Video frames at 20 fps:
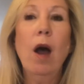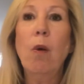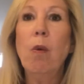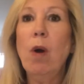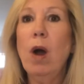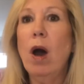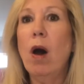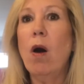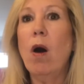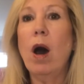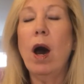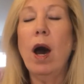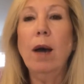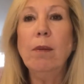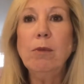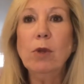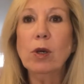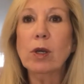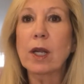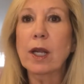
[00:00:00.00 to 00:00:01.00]
Well,
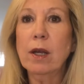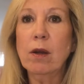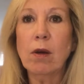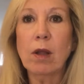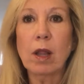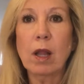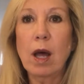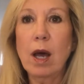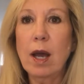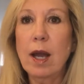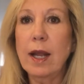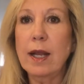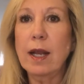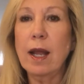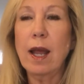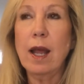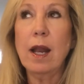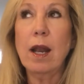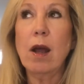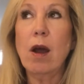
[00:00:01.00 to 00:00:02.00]
I'm looking online,
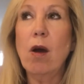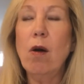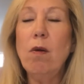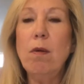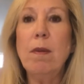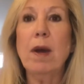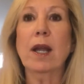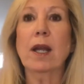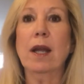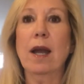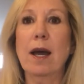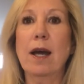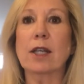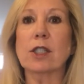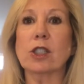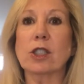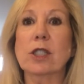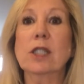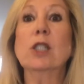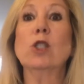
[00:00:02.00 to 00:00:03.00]
and oh my
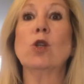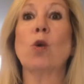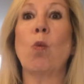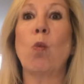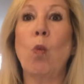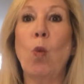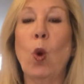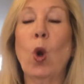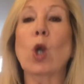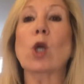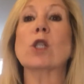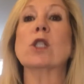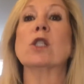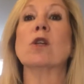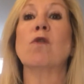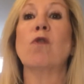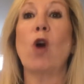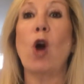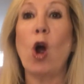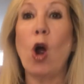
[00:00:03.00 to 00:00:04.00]
gosh, these are works
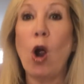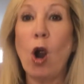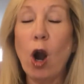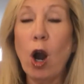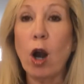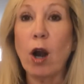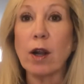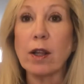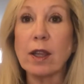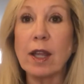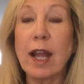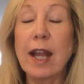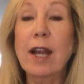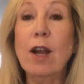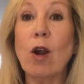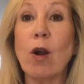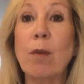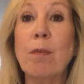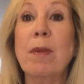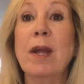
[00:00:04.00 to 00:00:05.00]
of art. They
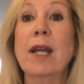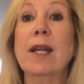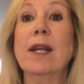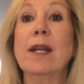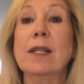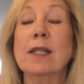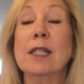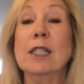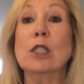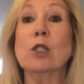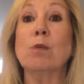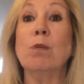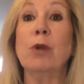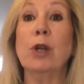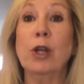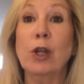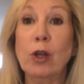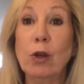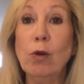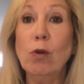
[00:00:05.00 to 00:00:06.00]
are making these
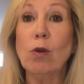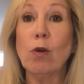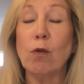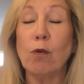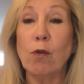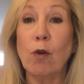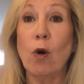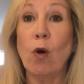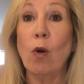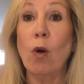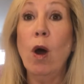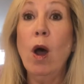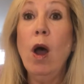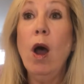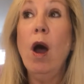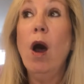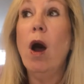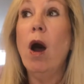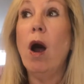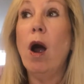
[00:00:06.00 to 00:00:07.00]
beautiful
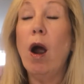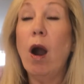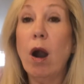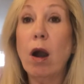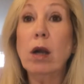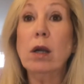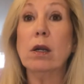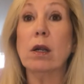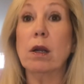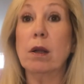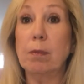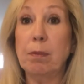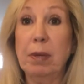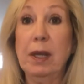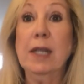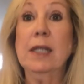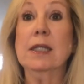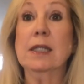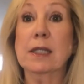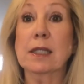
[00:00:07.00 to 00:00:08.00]
art
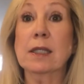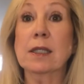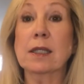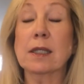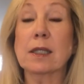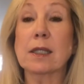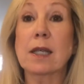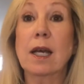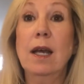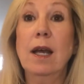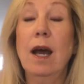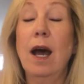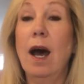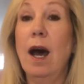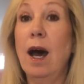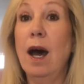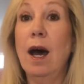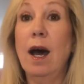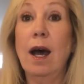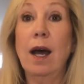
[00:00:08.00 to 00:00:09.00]
pieces
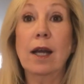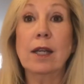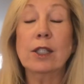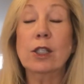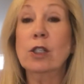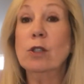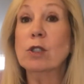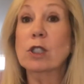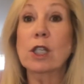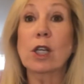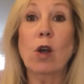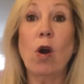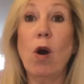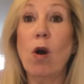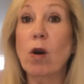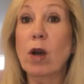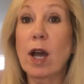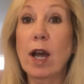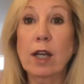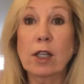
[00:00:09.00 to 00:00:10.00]
using
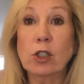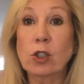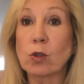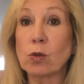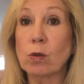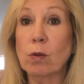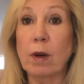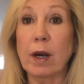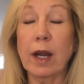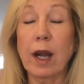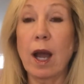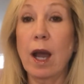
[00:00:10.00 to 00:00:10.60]
all kind of jewelry.